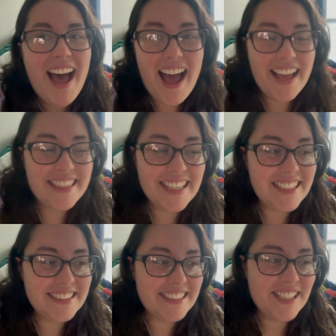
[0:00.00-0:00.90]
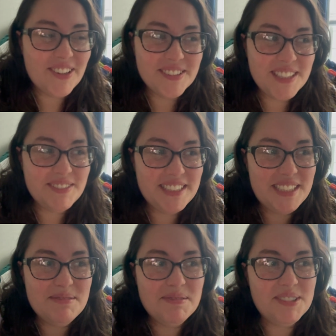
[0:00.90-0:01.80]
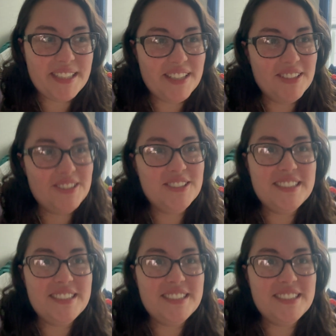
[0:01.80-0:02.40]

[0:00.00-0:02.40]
I think he's the only redeemable character.